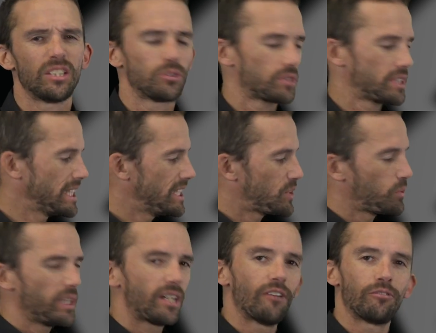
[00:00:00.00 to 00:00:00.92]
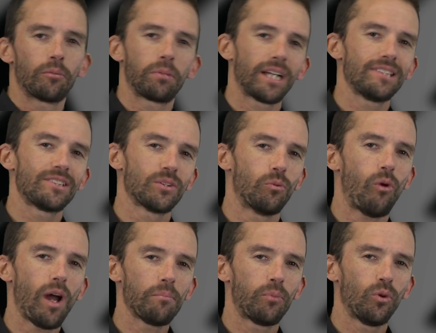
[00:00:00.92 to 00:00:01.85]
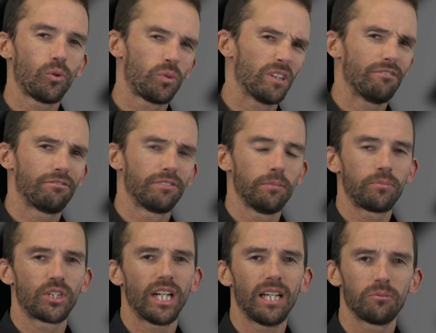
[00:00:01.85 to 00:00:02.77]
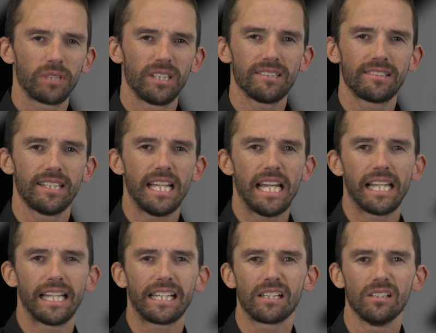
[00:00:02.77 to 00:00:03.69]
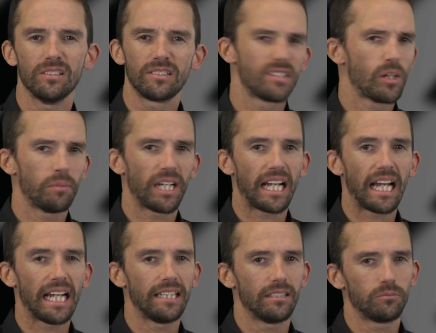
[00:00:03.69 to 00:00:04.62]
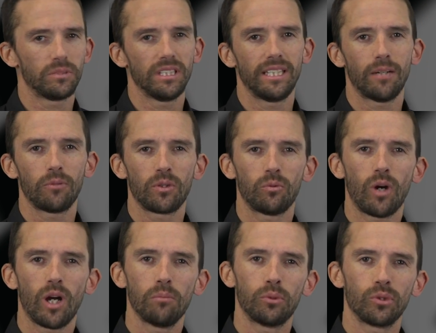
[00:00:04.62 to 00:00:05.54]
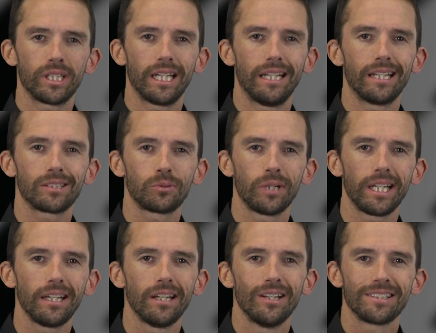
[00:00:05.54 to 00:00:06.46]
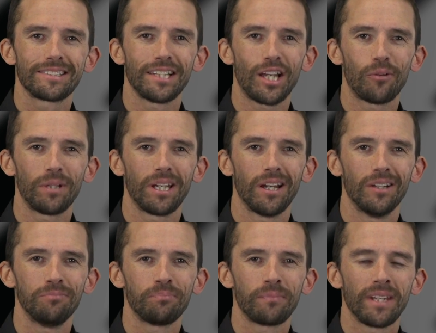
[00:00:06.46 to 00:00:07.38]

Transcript: You'll see this week I've replaced the whiteboard with a flip chart. We're going to see how that goes. I might hate it and we'll end up with a whiteboard again next week. See how we go.